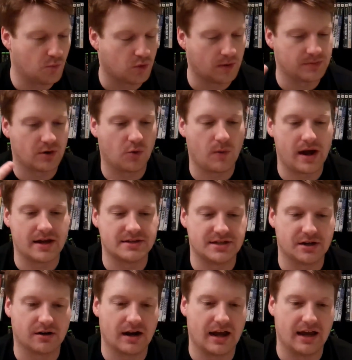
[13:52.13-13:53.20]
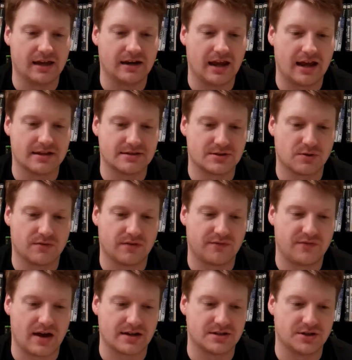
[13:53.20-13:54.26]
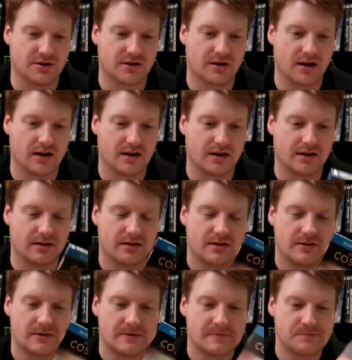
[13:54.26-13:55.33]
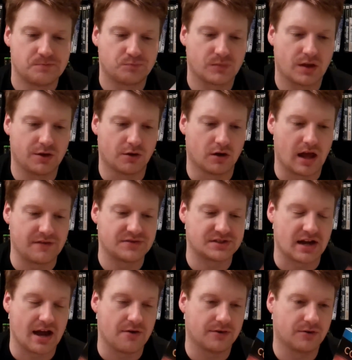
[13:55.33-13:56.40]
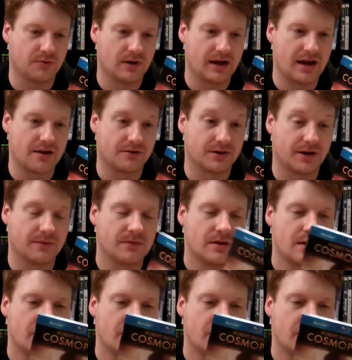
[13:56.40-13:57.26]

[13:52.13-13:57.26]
worm their way into your head and sort of affect your lifestyle in a way. I don't know.